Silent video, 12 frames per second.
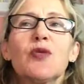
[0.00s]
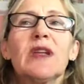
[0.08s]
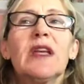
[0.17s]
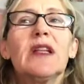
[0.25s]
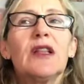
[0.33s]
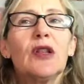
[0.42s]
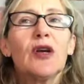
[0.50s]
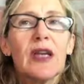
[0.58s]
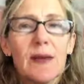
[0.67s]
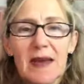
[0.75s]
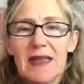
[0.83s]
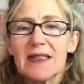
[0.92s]
to really
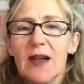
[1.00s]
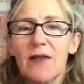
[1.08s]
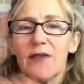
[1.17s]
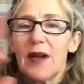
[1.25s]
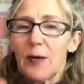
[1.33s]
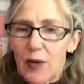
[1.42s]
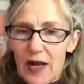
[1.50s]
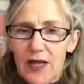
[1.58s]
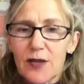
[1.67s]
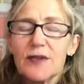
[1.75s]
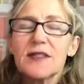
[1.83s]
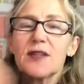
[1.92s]
look at myself. And
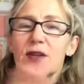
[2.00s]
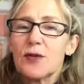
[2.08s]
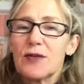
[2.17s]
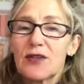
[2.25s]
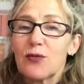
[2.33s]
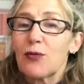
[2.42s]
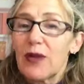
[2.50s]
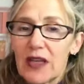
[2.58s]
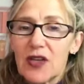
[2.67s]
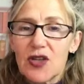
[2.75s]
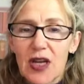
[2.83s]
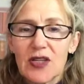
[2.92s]
what I used to do is
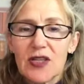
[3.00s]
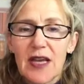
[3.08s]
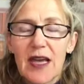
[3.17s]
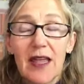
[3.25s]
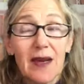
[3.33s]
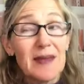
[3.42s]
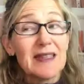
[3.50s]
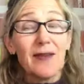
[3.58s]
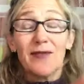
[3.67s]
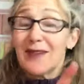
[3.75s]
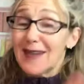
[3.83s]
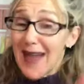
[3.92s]
really judge the hell out of
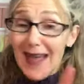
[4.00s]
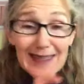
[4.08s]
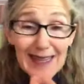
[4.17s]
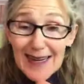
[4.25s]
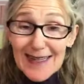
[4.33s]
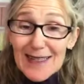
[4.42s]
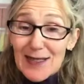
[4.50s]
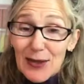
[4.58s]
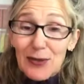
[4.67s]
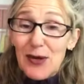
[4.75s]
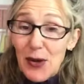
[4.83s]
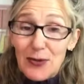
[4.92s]
myself. Not that I
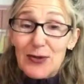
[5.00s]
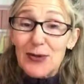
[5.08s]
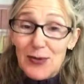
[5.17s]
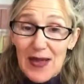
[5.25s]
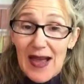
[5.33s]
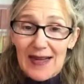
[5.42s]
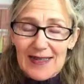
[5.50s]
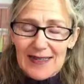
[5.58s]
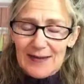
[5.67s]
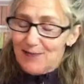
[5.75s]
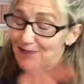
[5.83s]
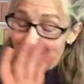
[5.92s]
still don't do
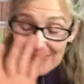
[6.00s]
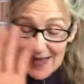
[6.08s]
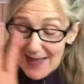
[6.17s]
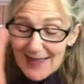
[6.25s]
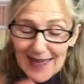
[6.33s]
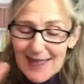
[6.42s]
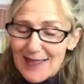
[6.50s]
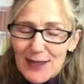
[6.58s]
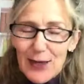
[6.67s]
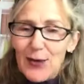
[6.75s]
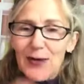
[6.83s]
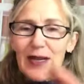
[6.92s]
that. Not that I
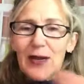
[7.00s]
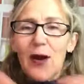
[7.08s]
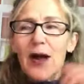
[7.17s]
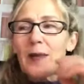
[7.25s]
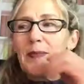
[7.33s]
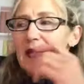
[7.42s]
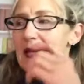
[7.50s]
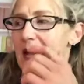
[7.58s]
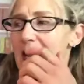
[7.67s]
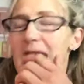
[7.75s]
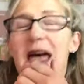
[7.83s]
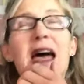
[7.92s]
still don't get caught up in
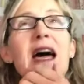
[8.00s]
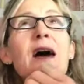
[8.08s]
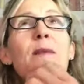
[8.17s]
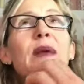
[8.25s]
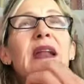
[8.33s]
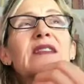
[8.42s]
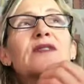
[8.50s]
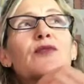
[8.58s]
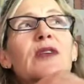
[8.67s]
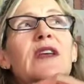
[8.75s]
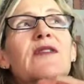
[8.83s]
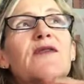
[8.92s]
that. But
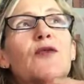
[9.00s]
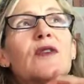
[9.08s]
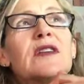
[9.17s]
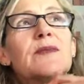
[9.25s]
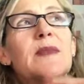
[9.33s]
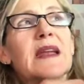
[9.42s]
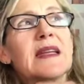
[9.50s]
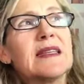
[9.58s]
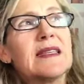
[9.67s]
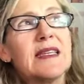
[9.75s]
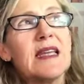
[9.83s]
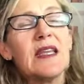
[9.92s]
it's really forced me
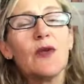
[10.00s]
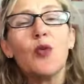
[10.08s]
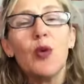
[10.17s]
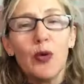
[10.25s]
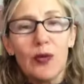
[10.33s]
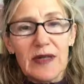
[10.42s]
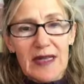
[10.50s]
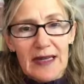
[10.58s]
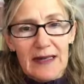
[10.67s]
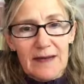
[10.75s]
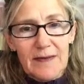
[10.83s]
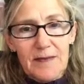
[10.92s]
to see the
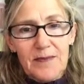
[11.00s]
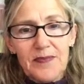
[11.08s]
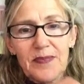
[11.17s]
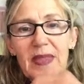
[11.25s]
wounding